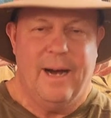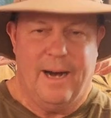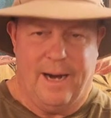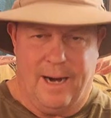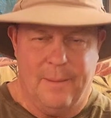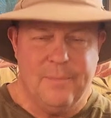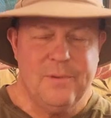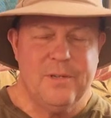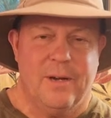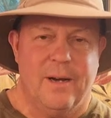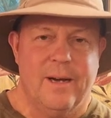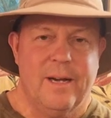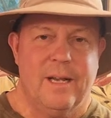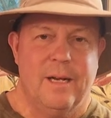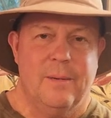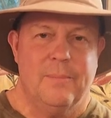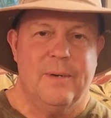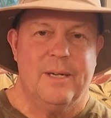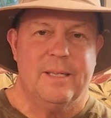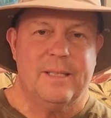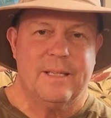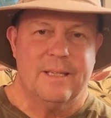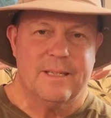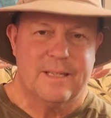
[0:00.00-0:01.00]
I'm talking
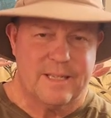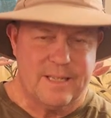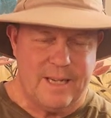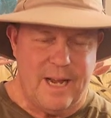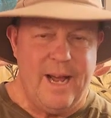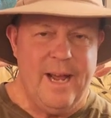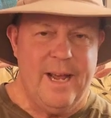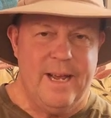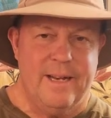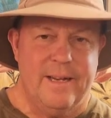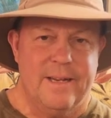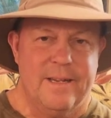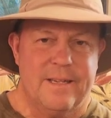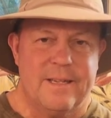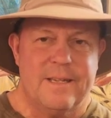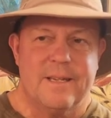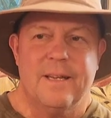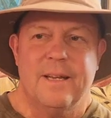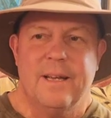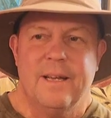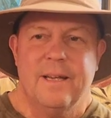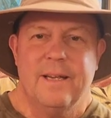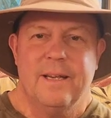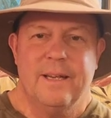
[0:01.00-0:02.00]
about the
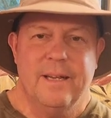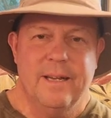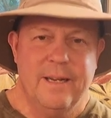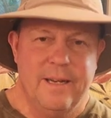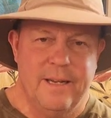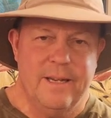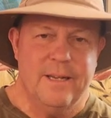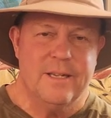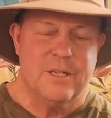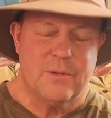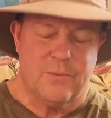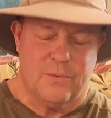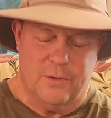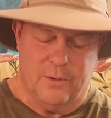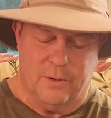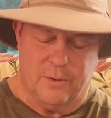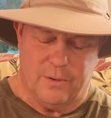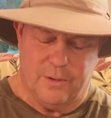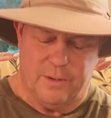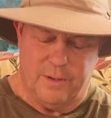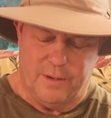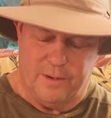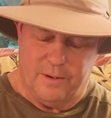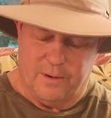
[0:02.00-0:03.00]
Zionists in
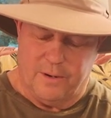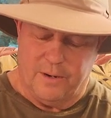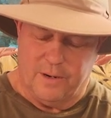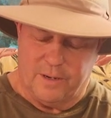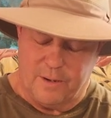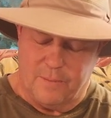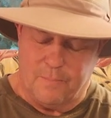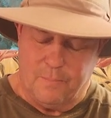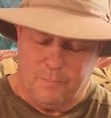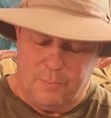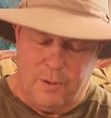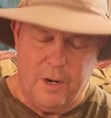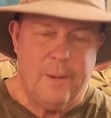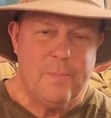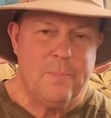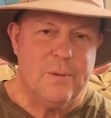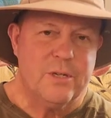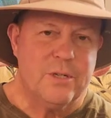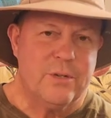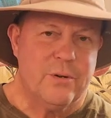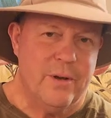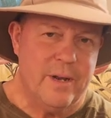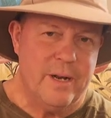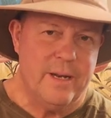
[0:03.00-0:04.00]
Israel that are
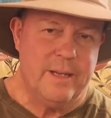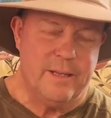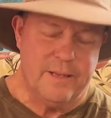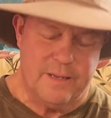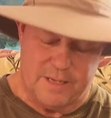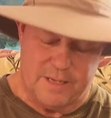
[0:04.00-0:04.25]
perpetrating